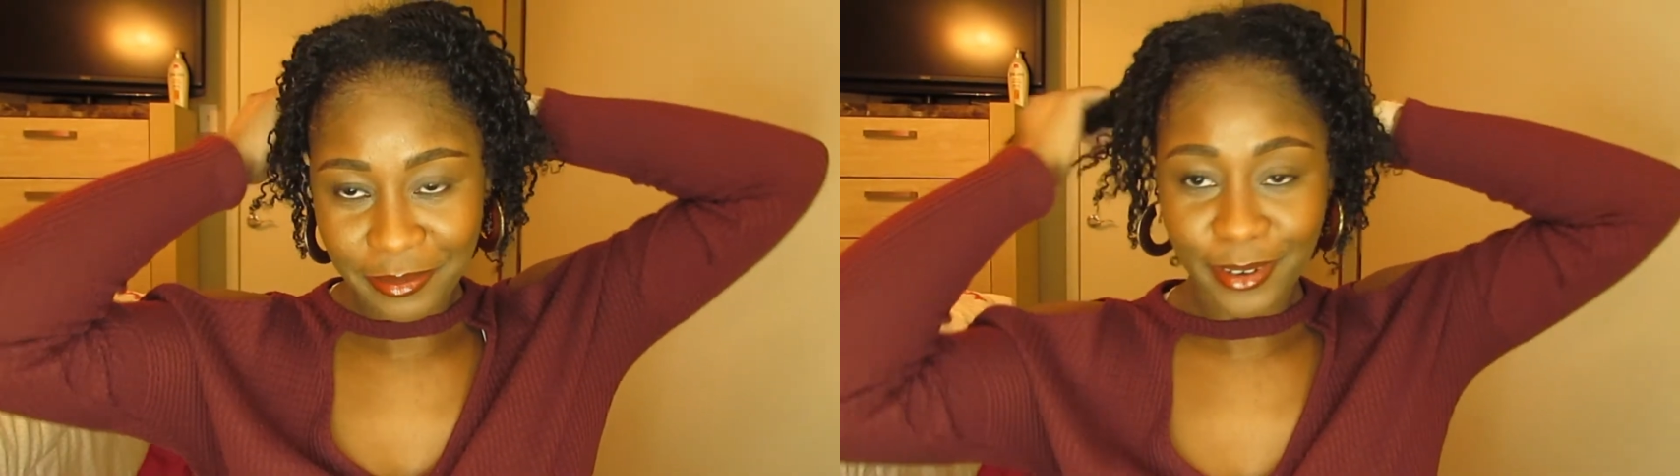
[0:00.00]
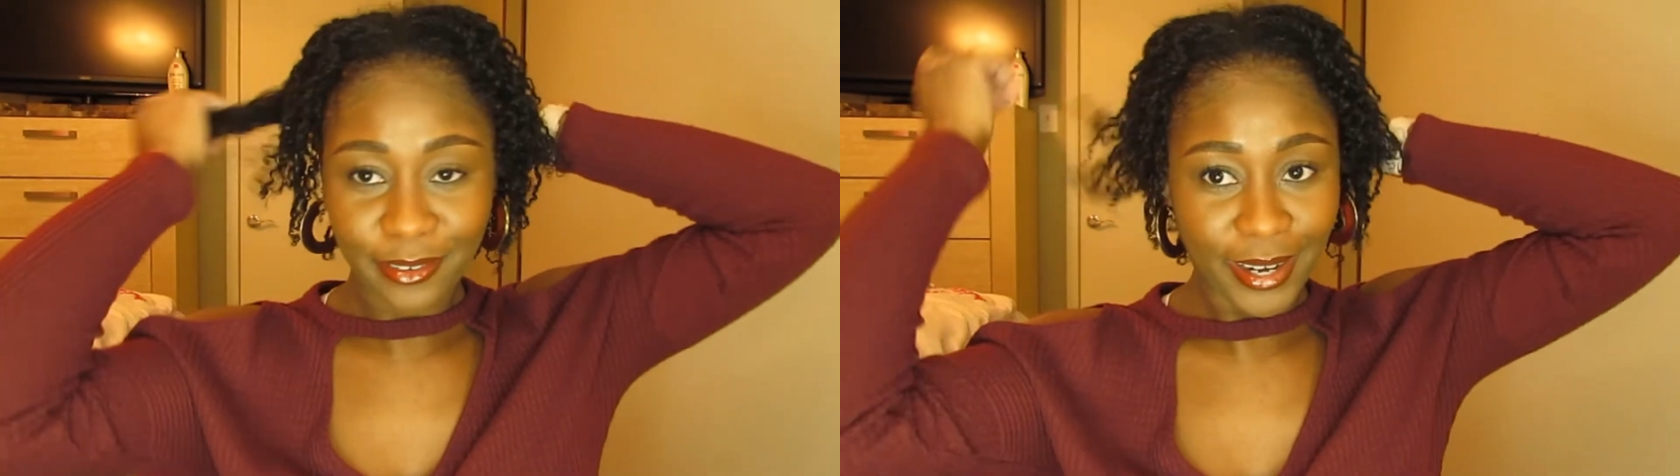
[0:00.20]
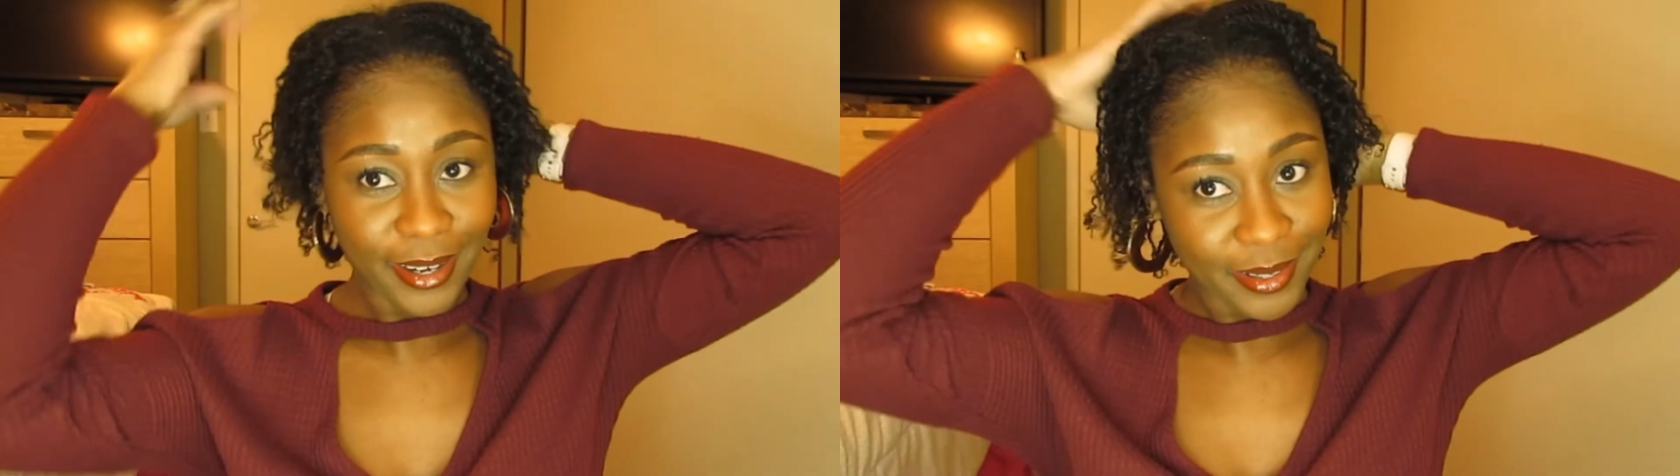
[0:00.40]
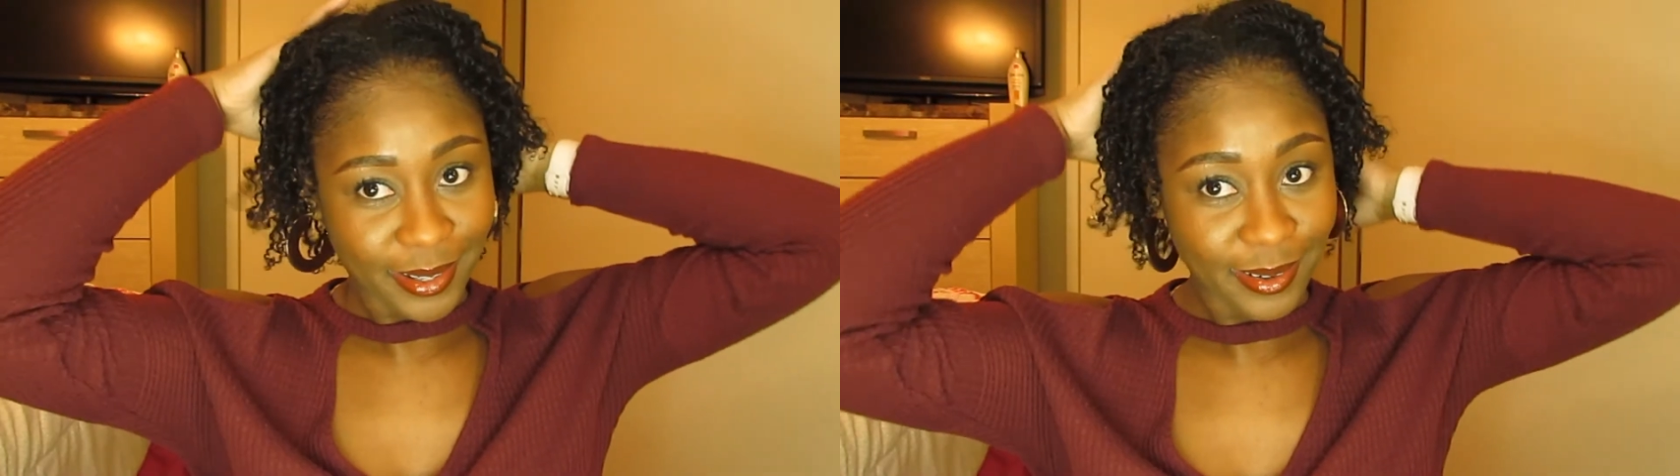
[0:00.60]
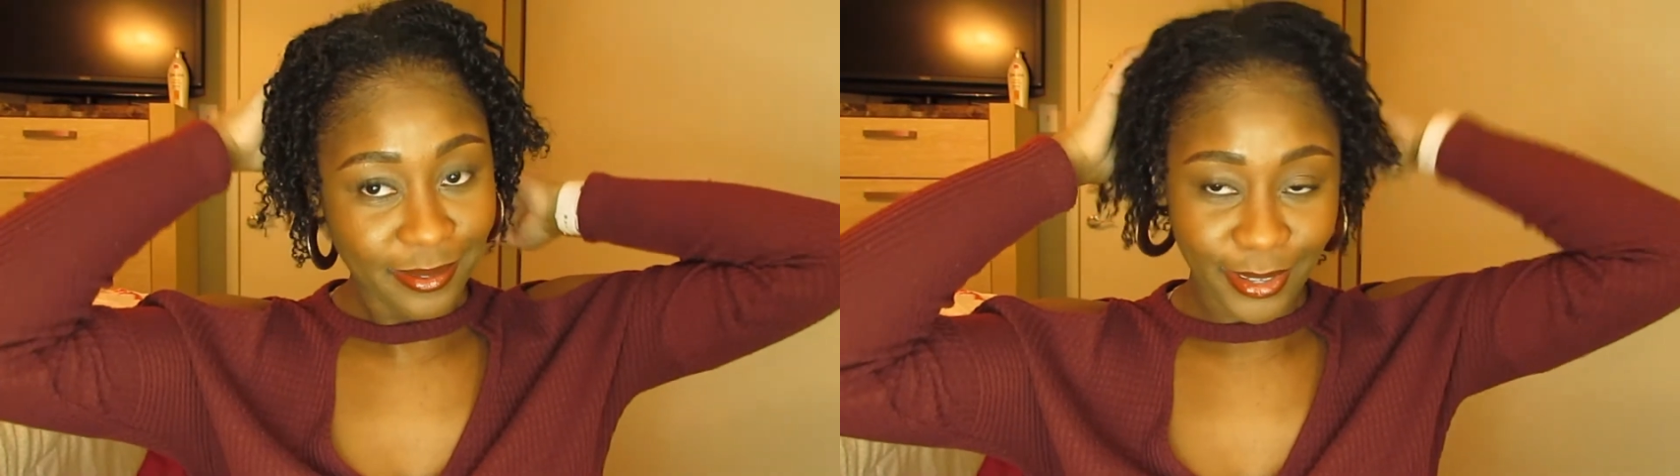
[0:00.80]
But right
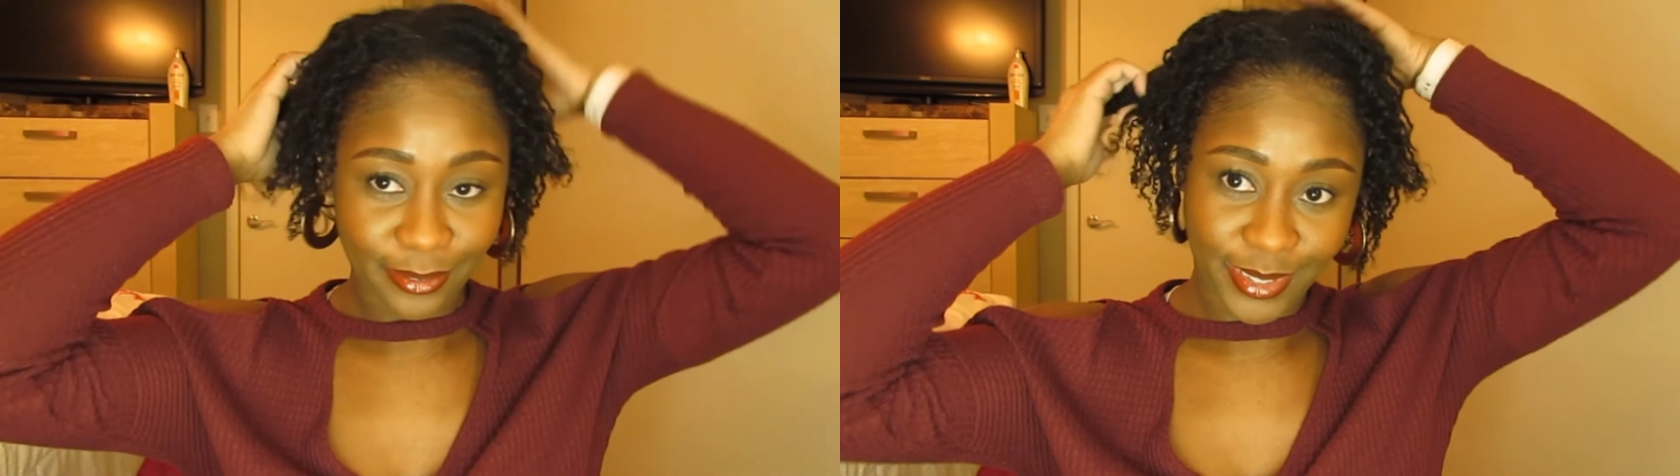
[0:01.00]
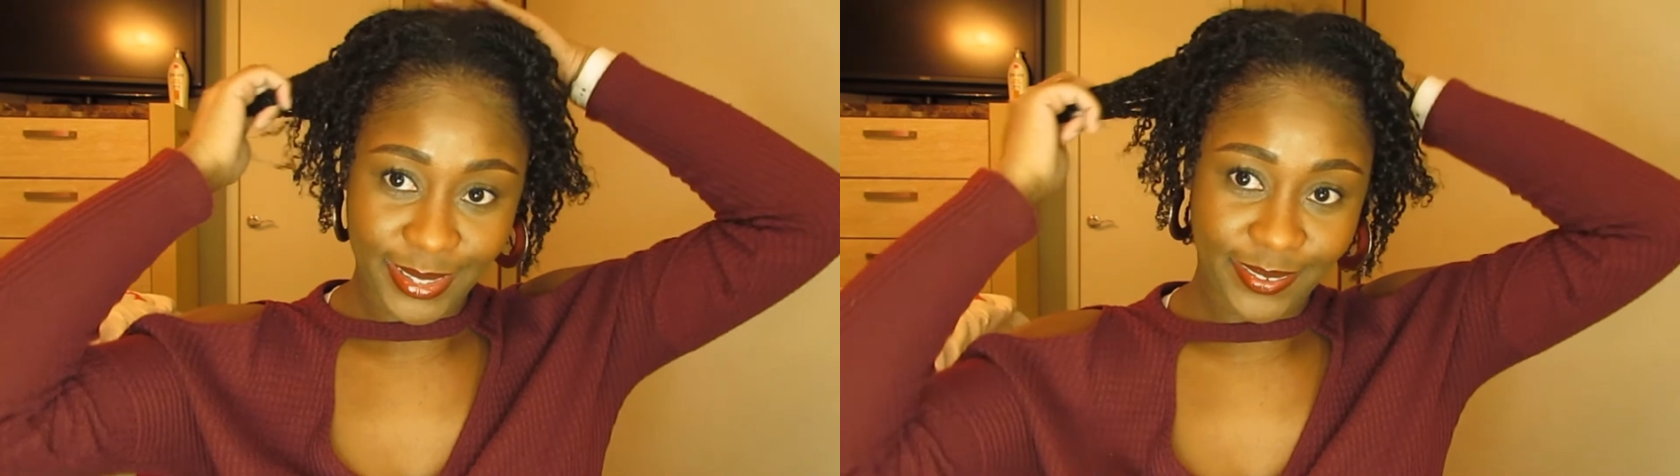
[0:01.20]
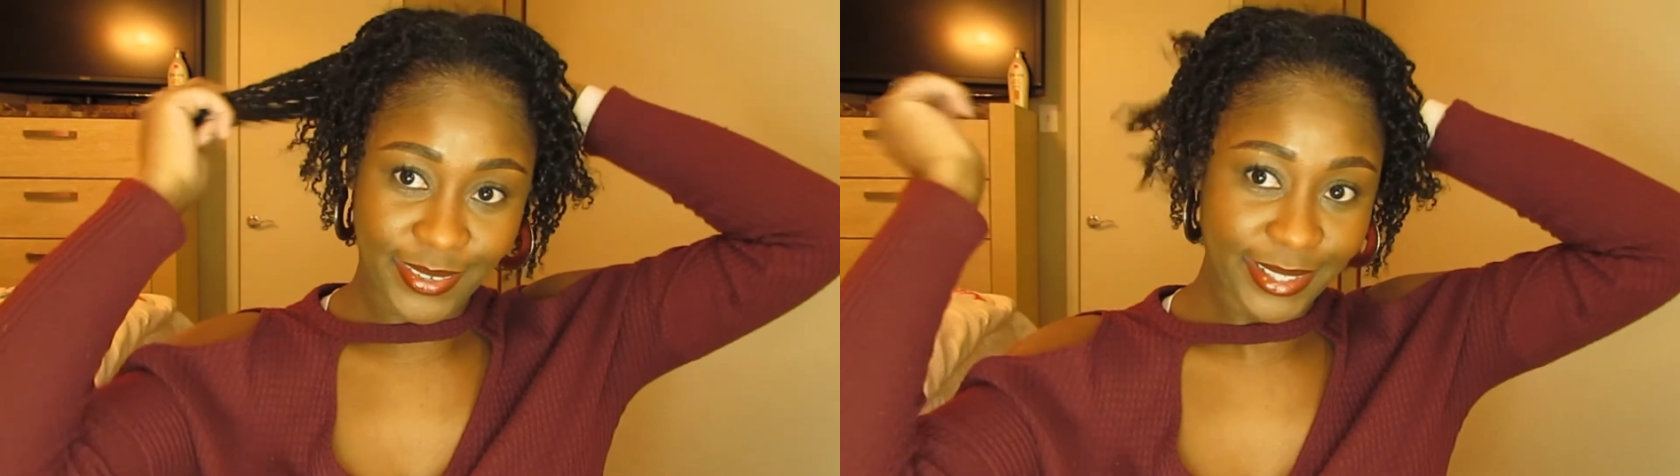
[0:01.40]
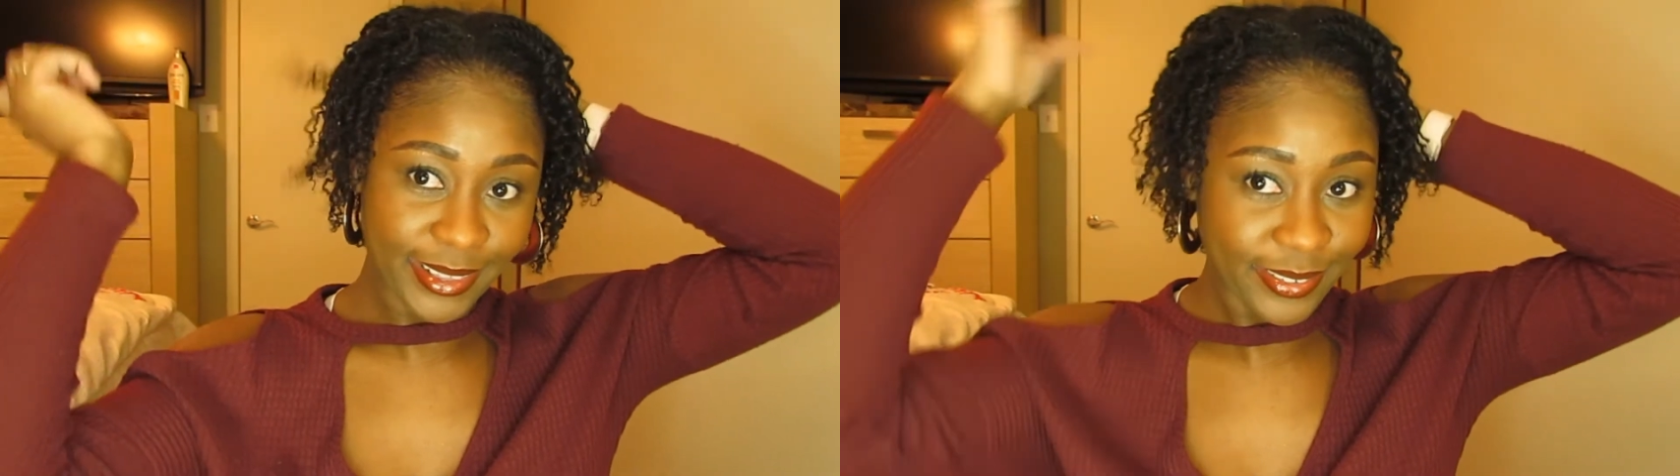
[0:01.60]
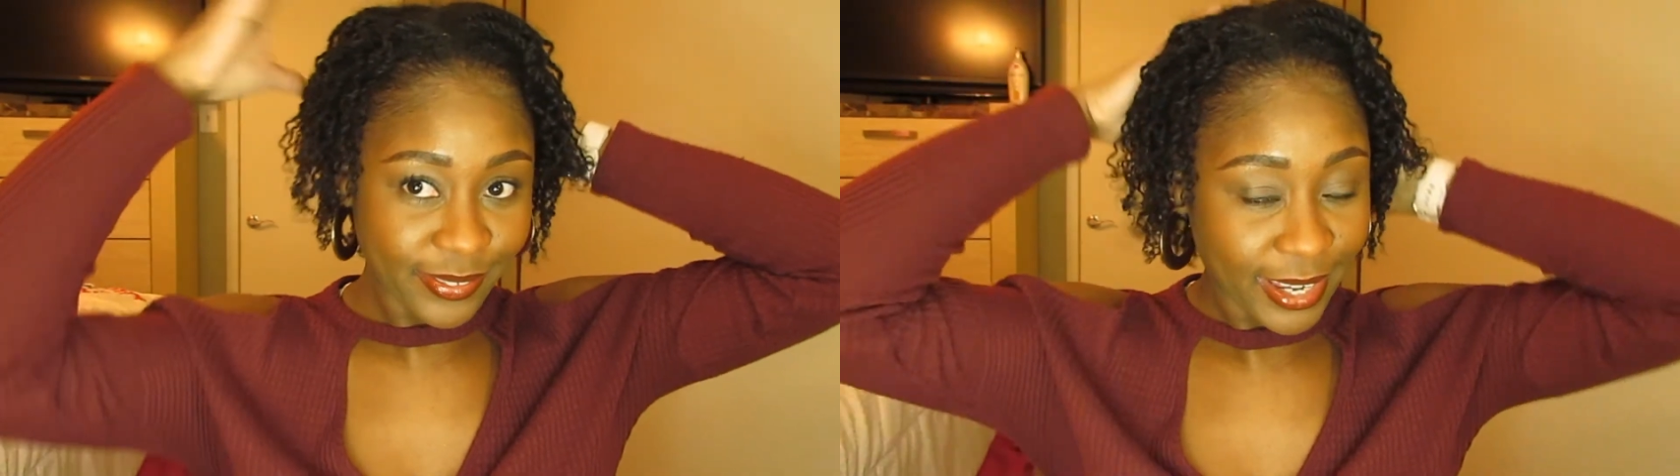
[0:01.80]
now, I really, really
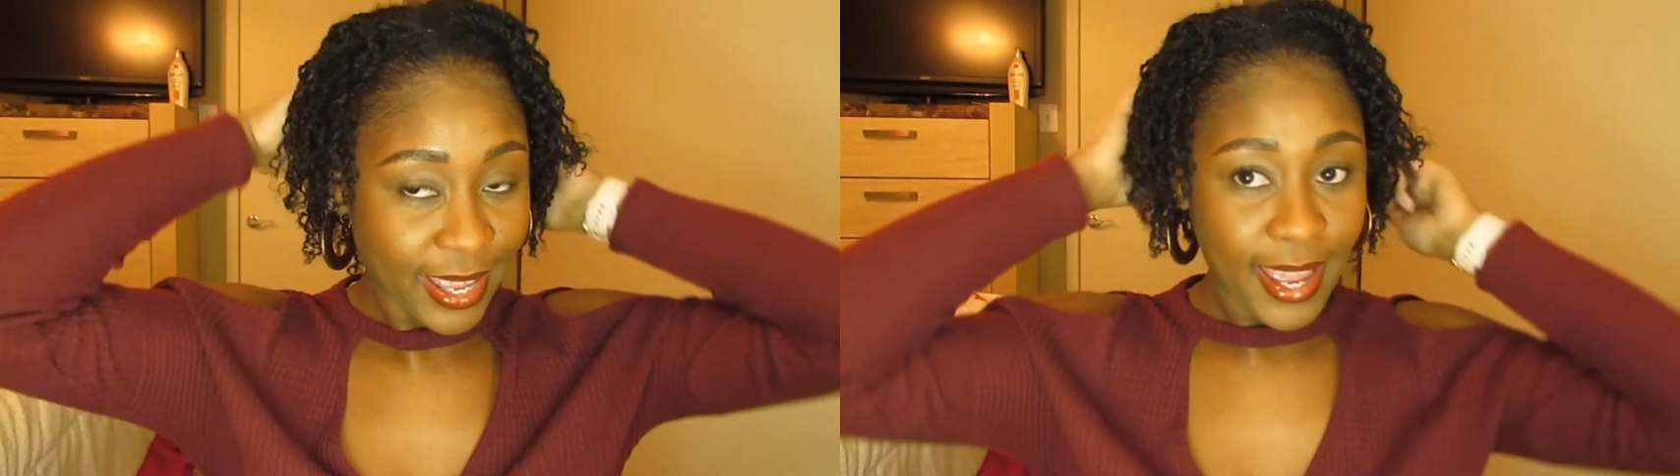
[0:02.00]
love it.